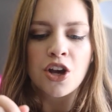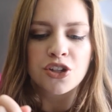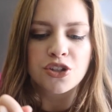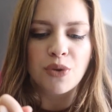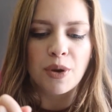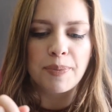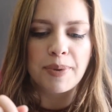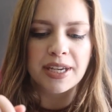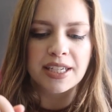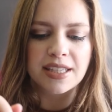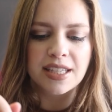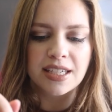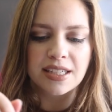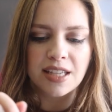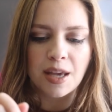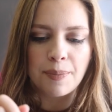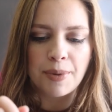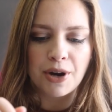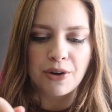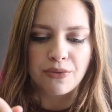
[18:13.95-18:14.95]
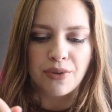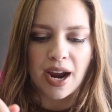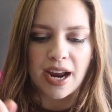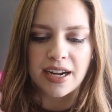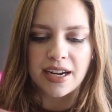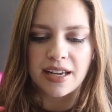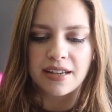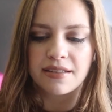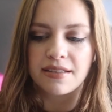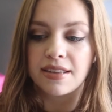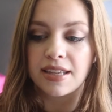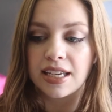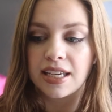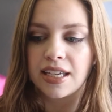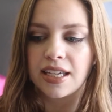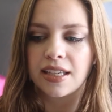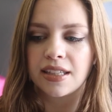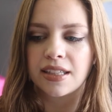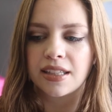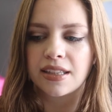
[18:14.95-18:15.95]
so I picked these up at Rite Aid
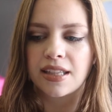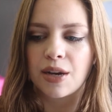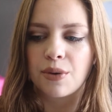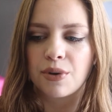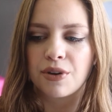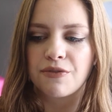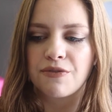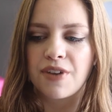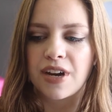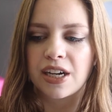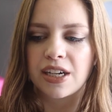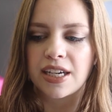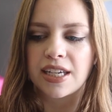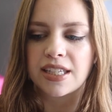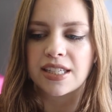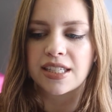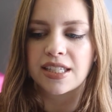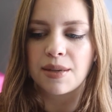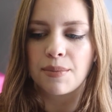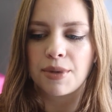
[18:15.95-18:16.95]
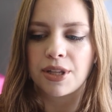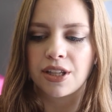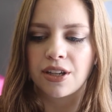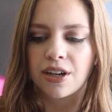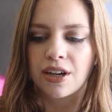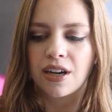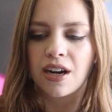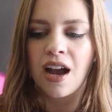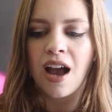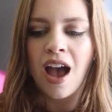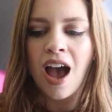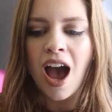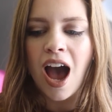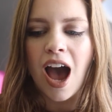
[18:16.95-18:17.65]
thinking that they were very similar.